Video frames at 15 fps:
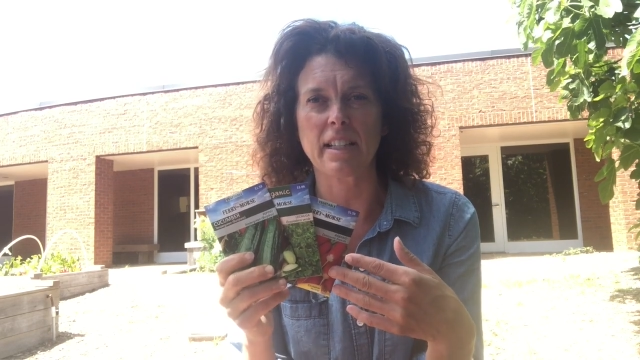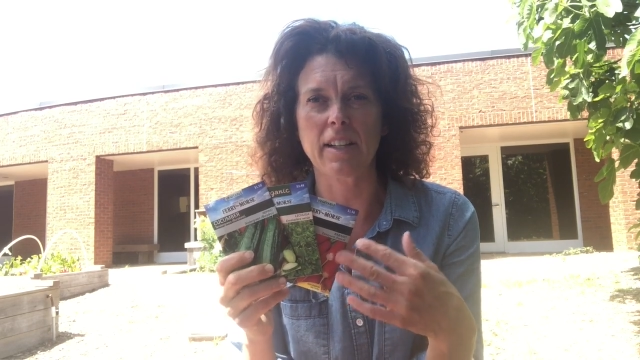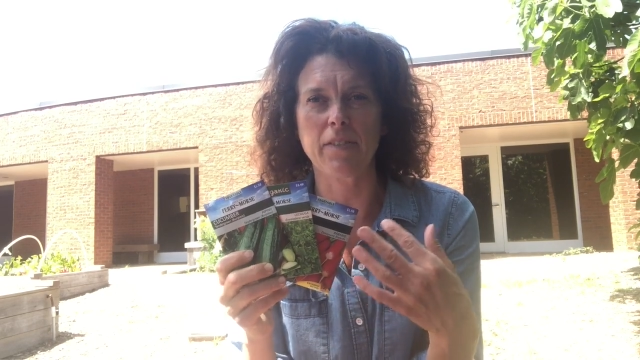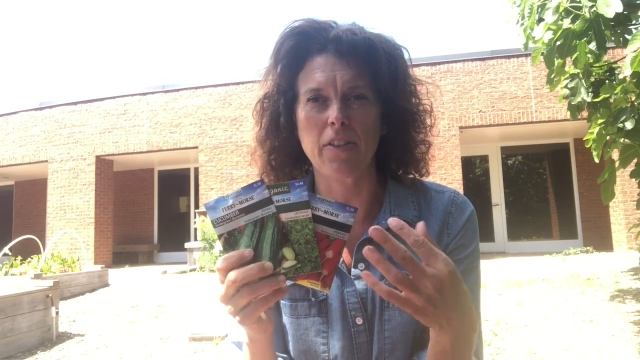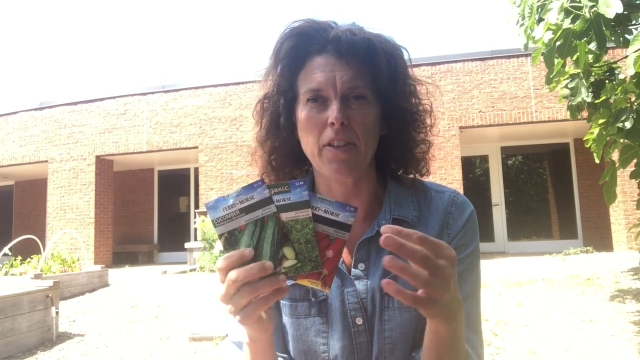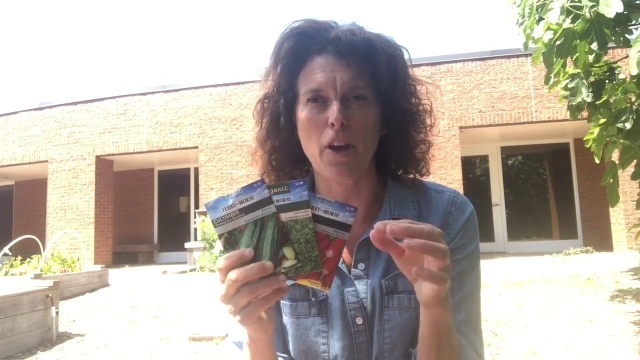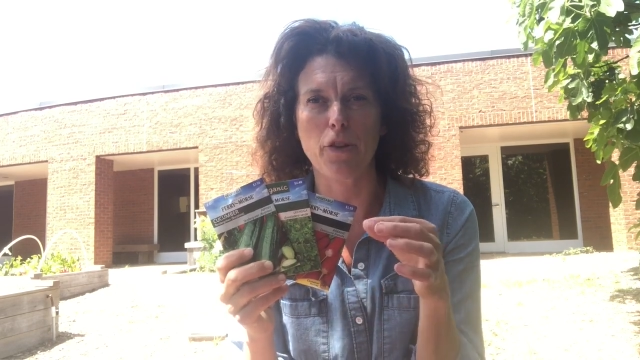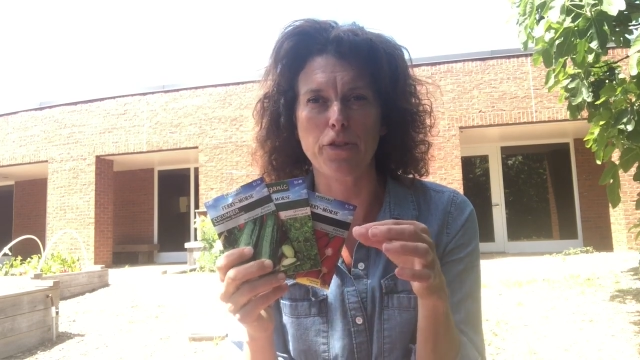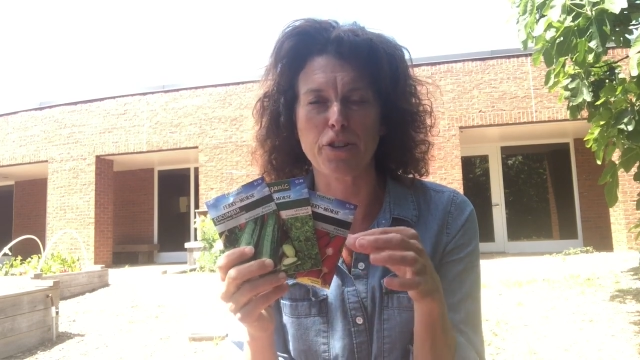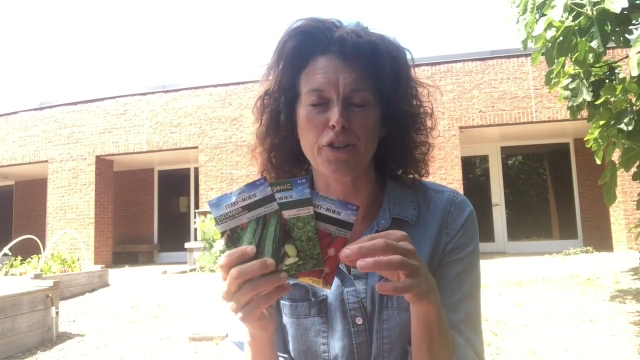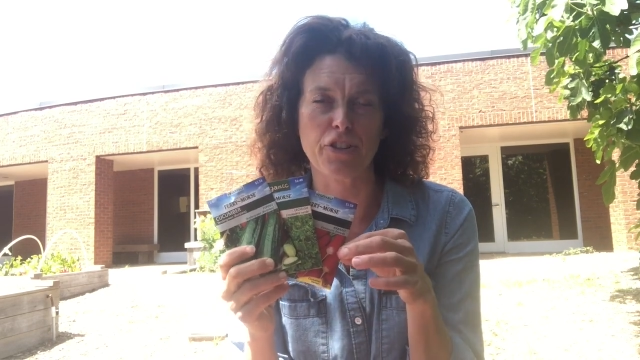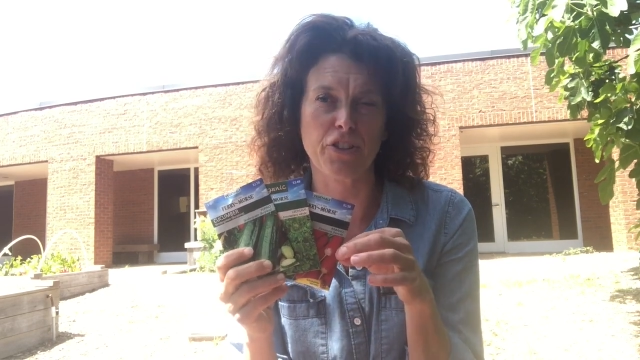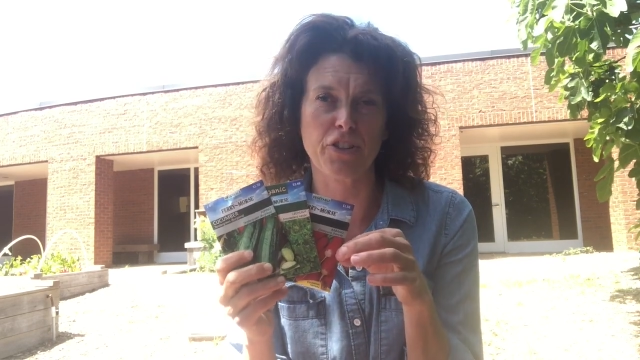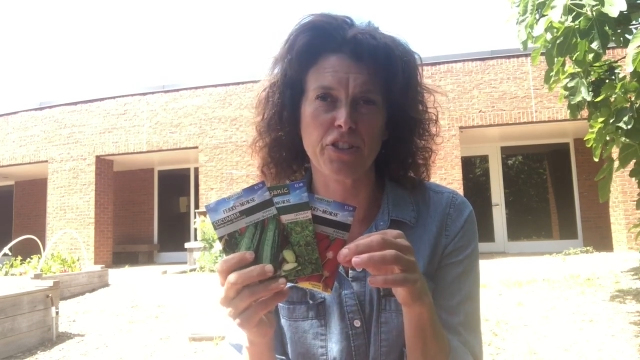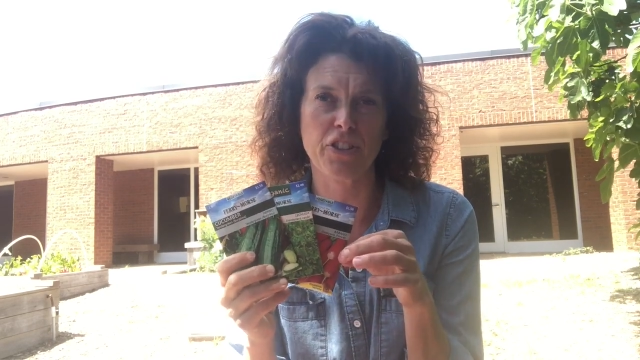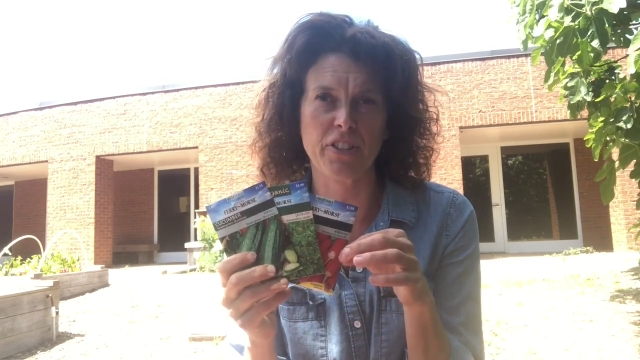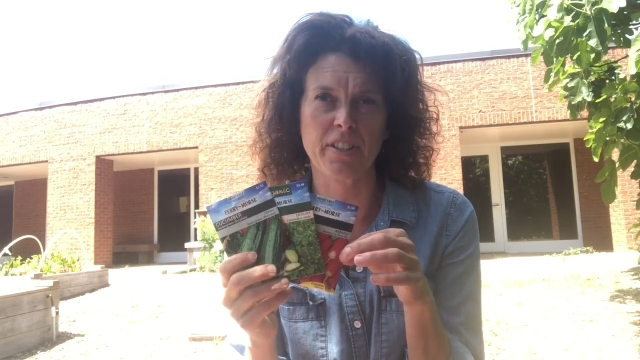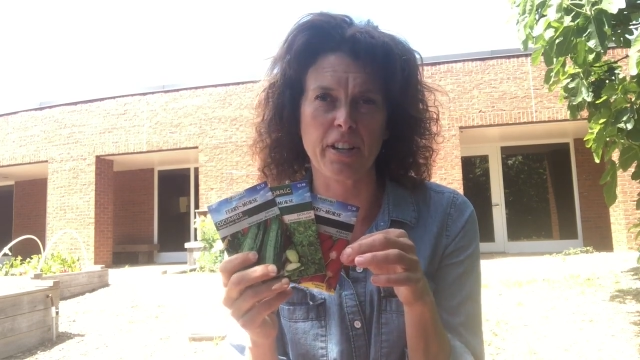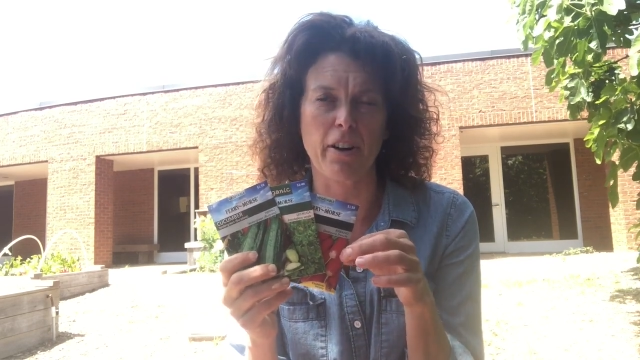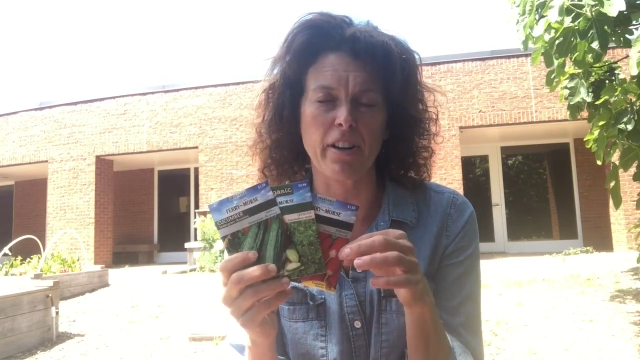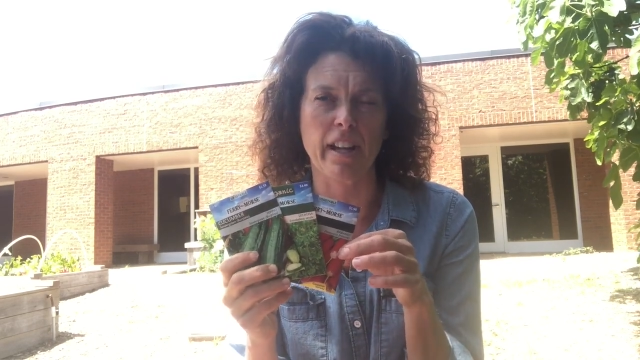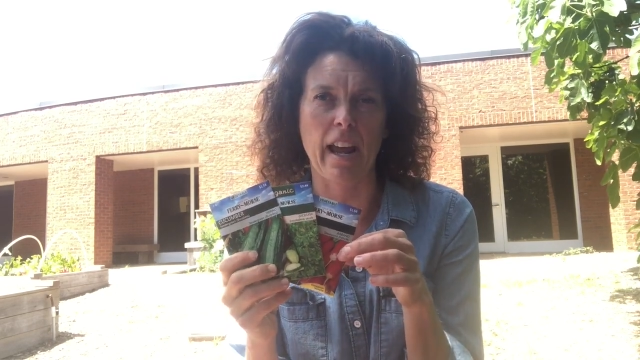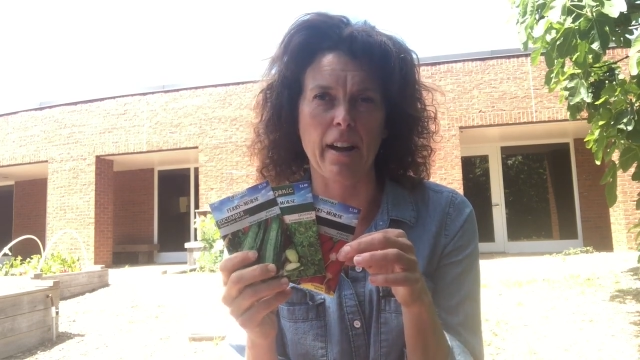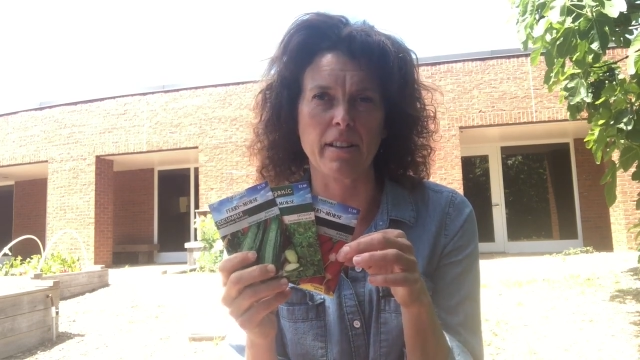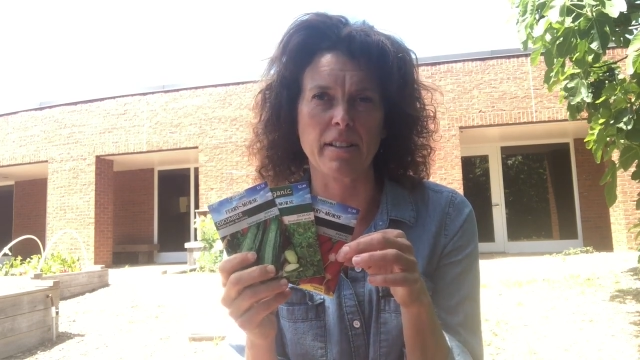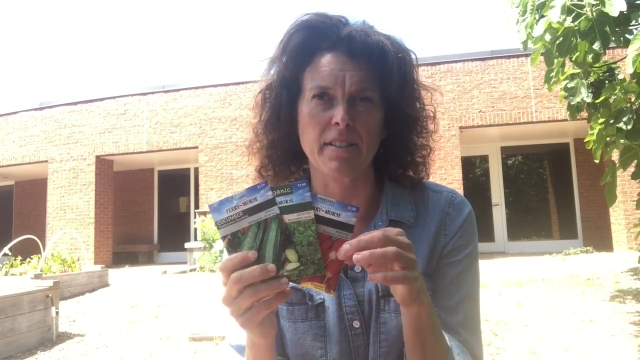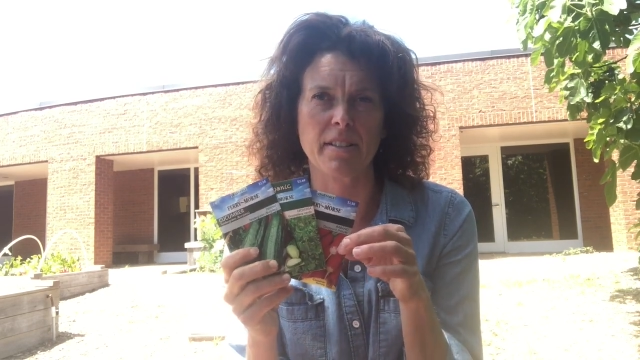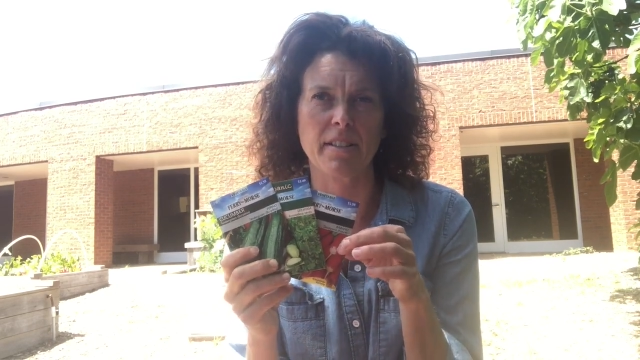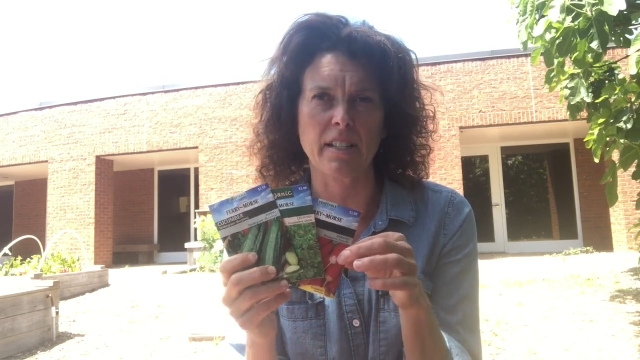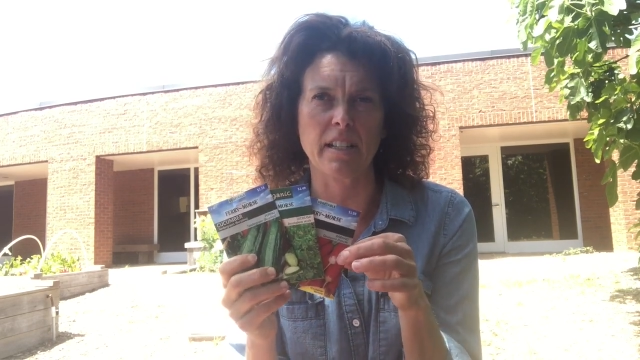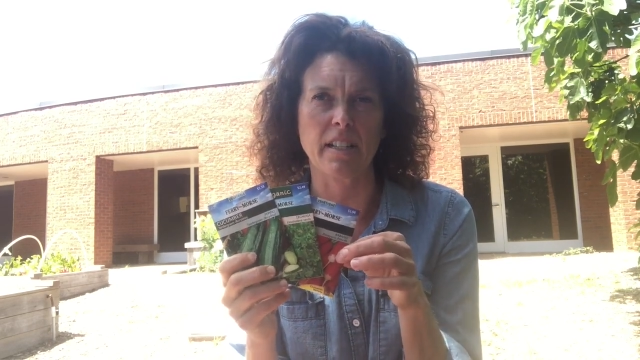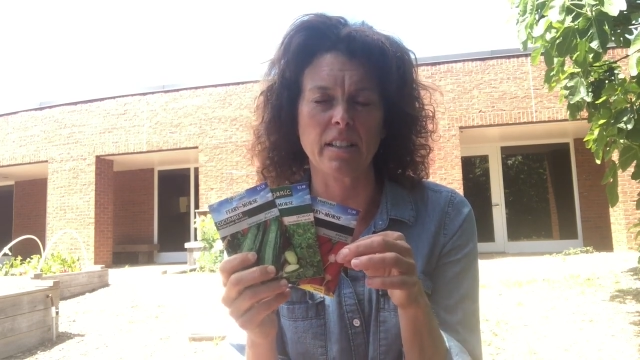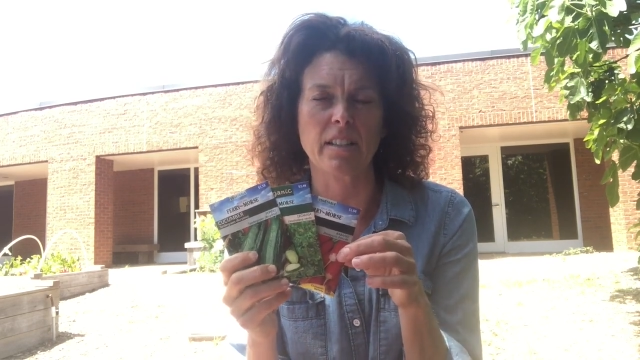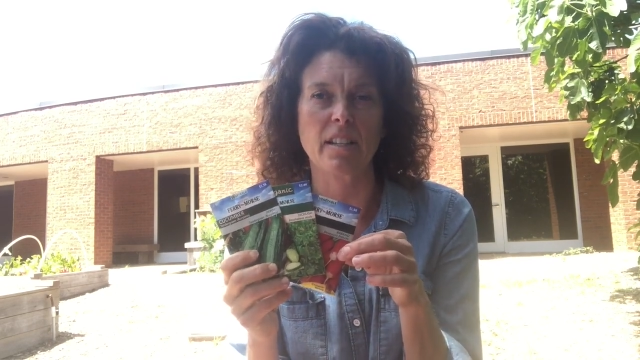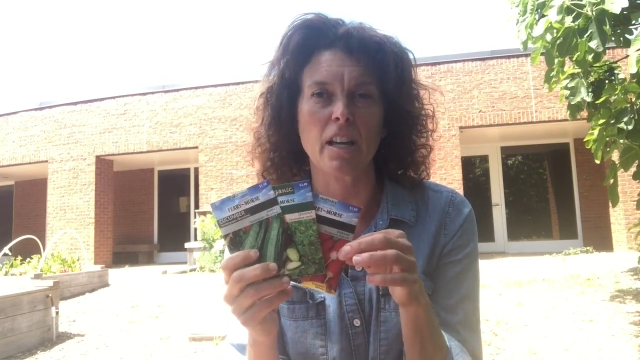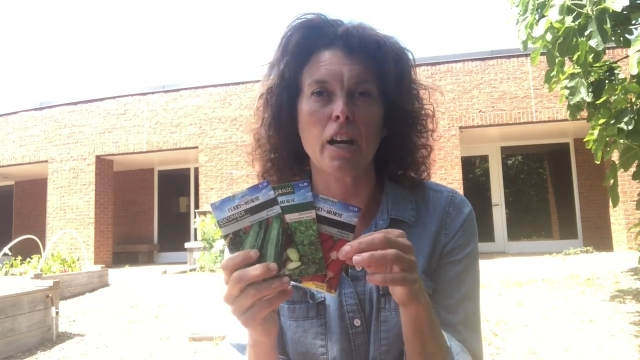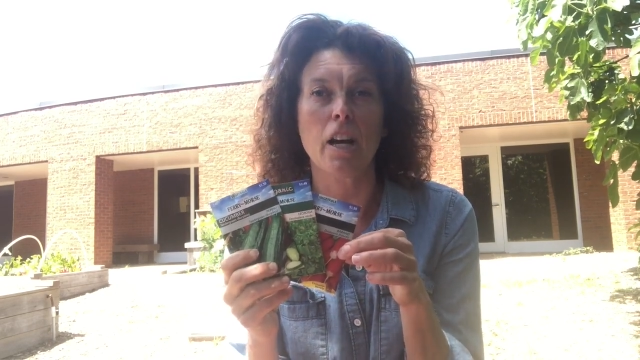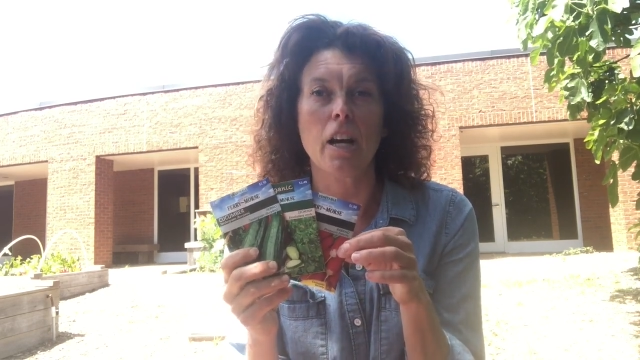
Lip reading: even though they're starting out as seeds.